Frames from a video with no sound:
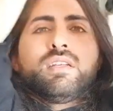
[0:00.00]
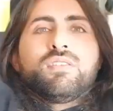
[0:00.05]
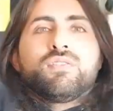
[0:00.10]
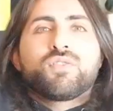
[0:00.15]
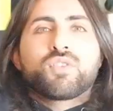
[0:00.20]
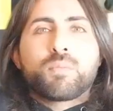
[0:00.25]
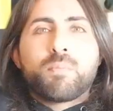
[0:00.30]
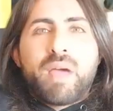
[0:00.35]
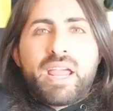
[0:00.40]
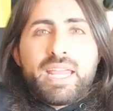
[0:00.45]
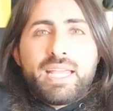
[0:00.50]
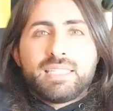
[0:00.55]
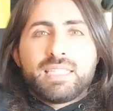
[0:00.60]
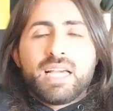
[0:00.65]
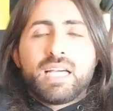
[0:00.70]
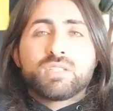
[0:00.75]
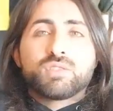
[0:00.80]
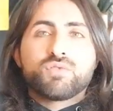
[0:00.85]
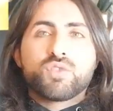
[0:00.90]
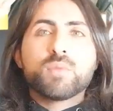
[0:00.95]
from my head.
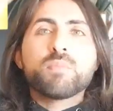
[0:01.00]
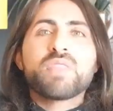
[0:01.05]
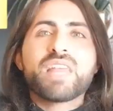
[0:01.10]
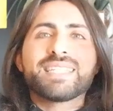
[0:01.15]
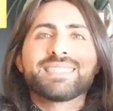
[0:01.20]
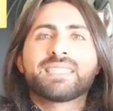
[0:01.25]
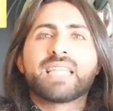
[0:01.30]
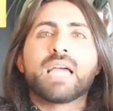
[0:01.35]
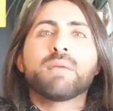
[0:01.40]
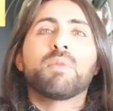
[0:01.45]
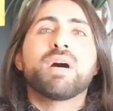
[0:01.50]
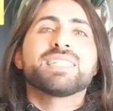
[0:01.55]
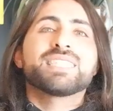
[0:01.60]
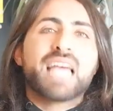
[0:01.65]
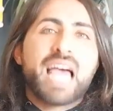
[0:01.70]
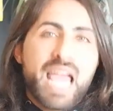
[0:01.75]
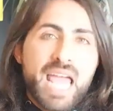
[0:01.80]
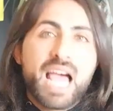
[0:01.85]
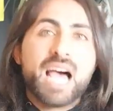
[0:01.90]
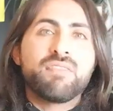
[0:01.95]
And from that time, and I
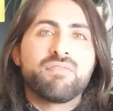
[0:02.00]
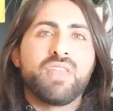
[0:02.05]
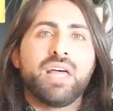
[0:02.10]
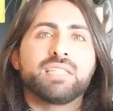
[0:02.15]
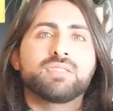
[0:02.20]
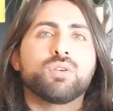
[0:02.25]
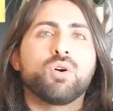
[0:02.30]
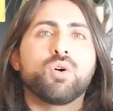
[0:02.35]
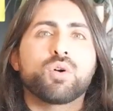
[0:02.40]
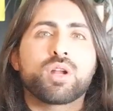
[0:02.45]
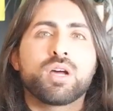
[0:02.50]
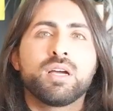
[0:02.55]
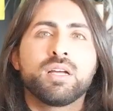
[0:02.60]
have that aura.